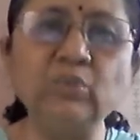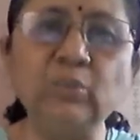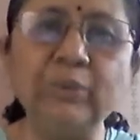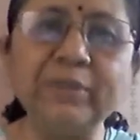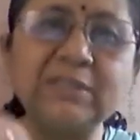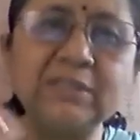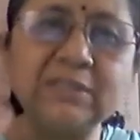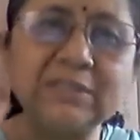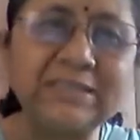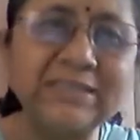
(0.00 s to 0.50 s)

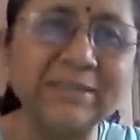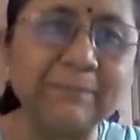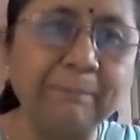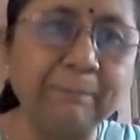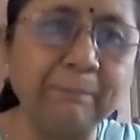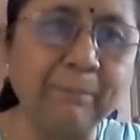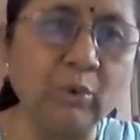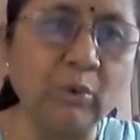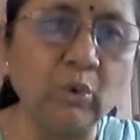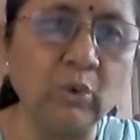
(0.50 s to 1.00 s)
which
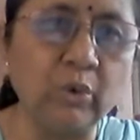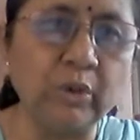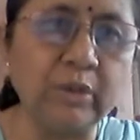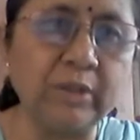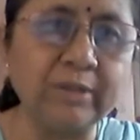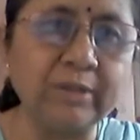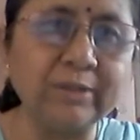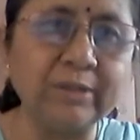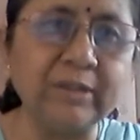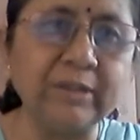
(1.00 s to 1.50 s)

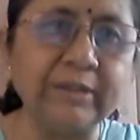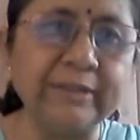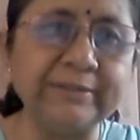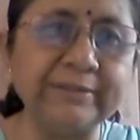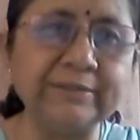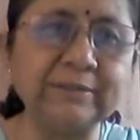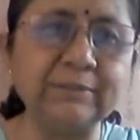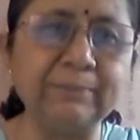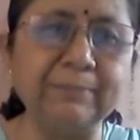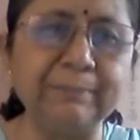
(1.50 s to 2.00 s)
support
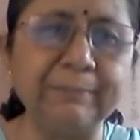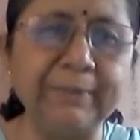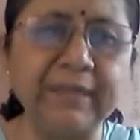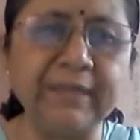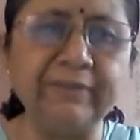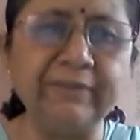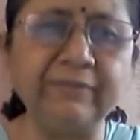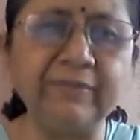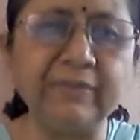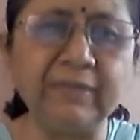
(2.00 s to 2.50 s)
this
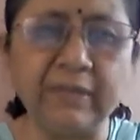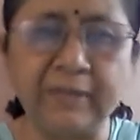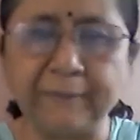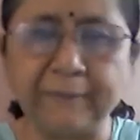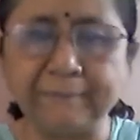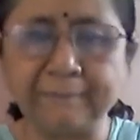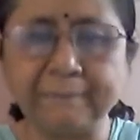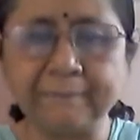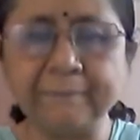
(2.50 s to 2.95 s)
main theme.